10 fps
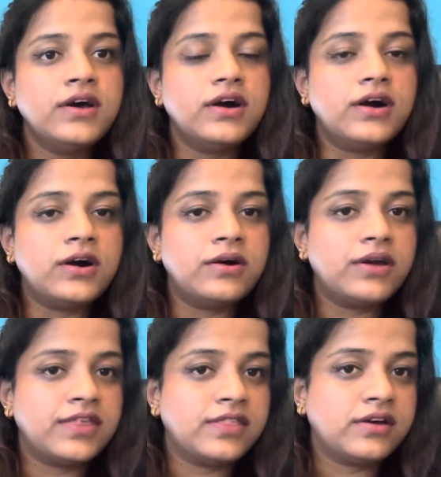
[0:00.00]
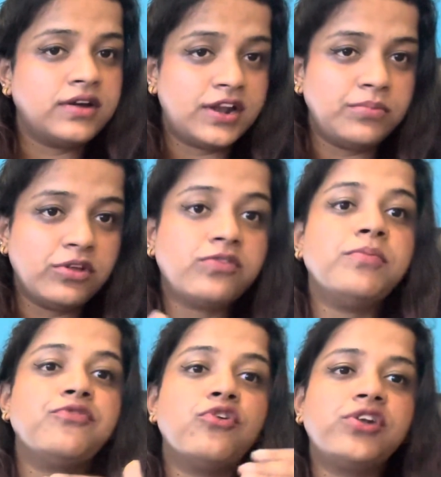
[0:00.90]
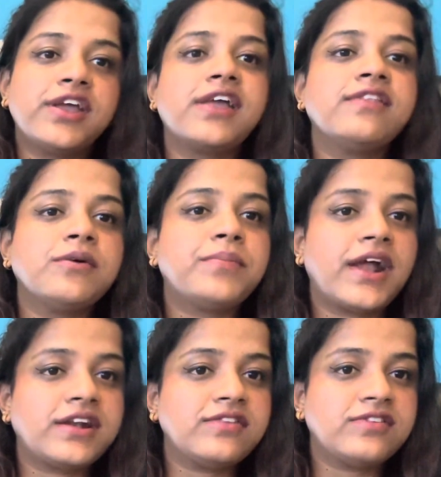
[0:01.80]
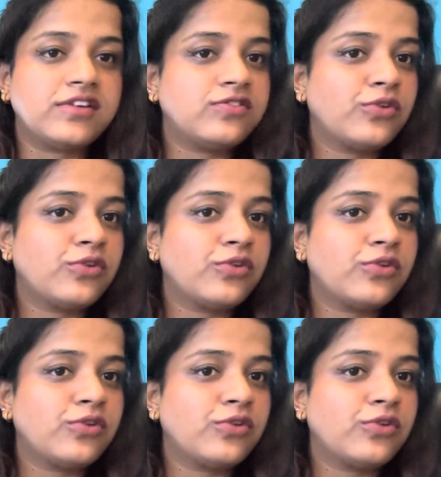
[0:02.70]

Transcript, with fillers: uh in the AWS before taking the practice test.